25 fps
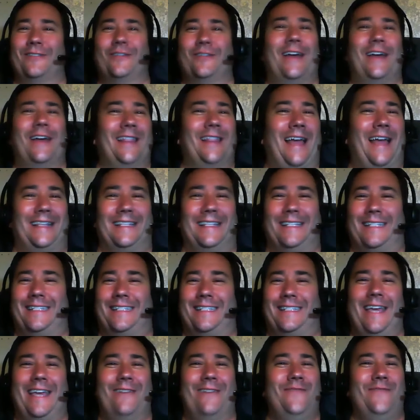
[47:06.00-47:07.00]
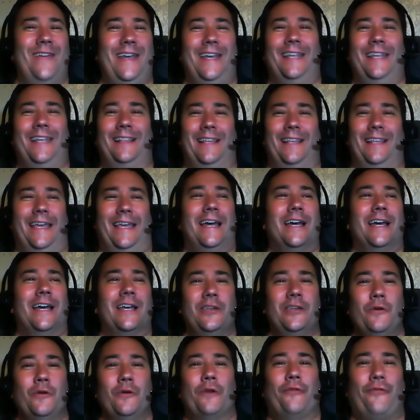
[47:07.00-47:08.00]
what I'd like to say immediately.
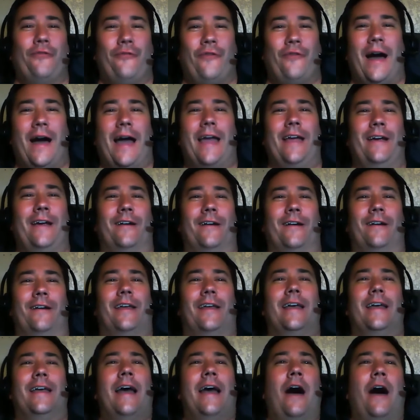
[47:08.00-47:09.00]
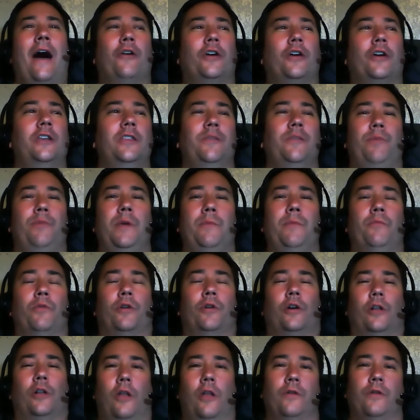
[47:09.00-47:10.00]
You're fired. How can the people
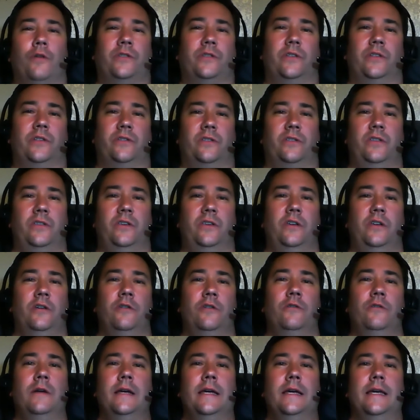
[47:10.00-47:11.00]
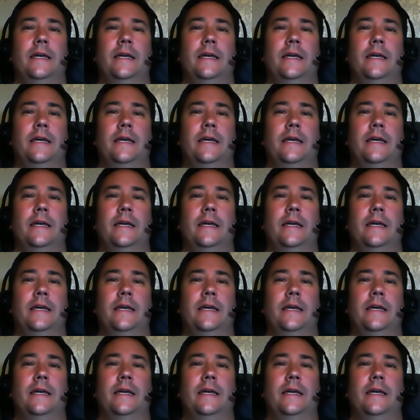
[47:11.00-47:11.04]
closest to you,